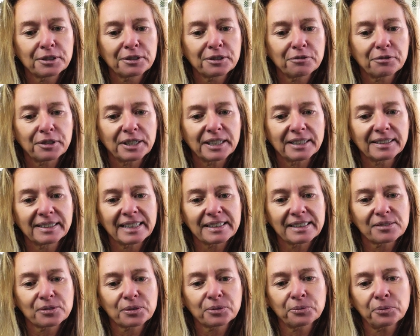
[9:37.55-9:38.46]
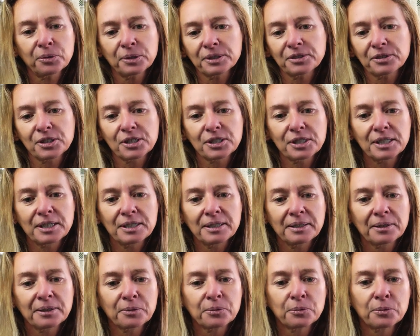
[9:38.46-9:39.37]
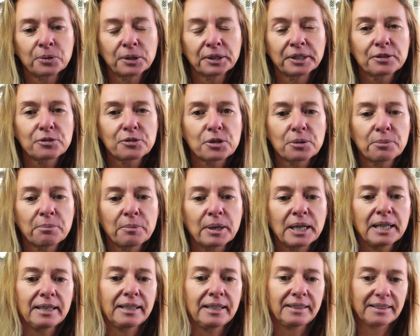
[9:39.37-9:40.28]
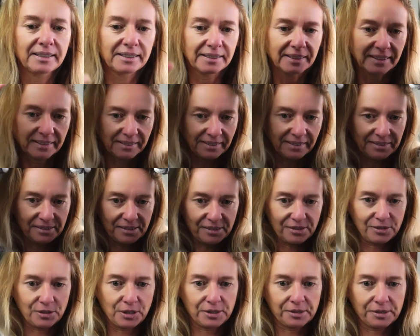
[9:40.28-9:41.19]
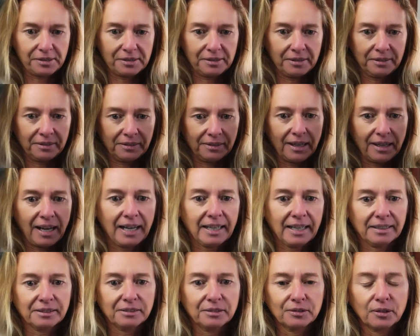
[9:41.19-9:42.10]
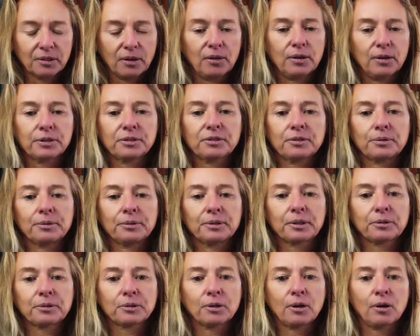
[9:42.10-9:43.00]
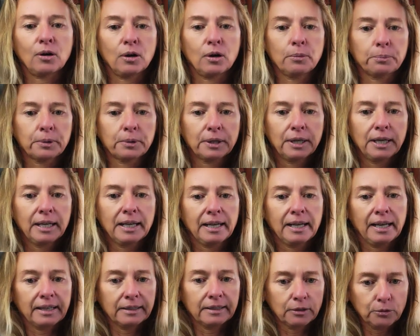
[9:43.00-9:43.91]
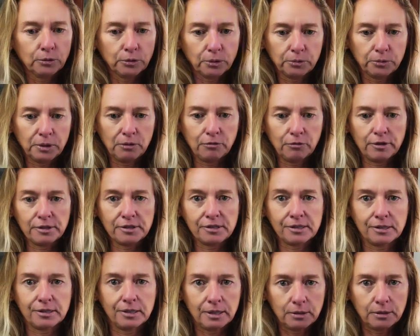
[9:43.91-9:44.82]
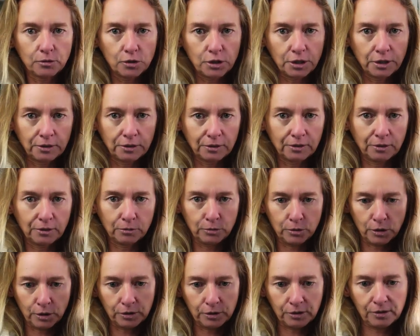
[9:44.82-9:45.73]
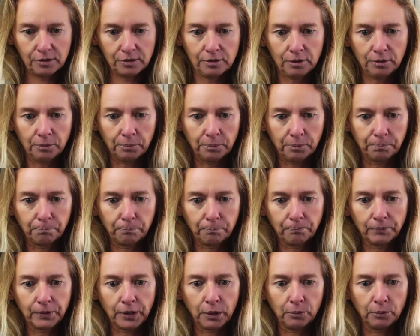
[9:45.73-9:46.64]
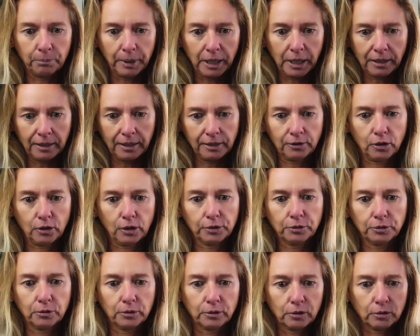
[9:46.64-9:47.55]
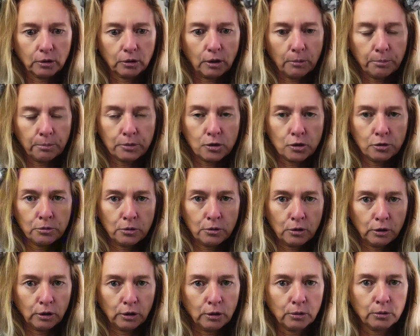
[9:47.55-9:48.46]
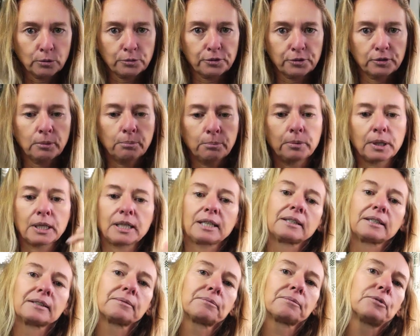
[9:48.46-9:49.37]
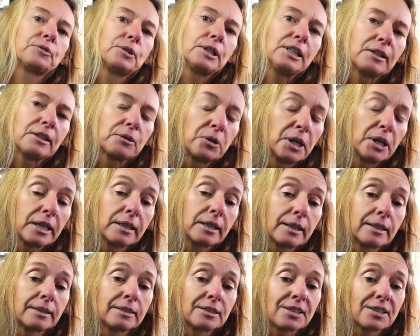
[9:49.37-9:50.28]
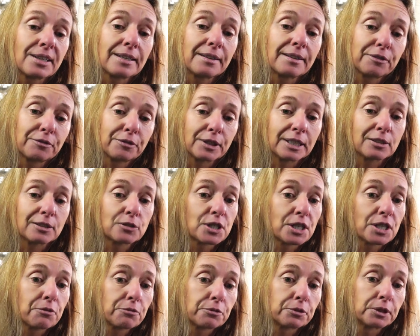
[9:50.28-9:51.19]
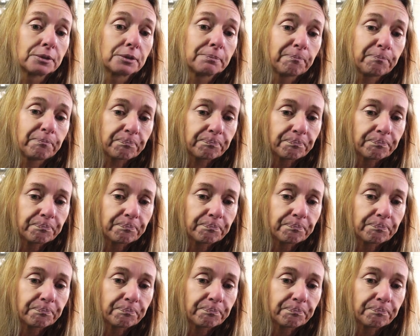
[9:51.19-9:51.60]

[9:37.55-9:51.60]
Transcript: I think that's what she wanted to make. And it's just a tied knot on the top. And you don't even cinch it, you just make a knot on the top to close the beanie. Really great idea, I think, different.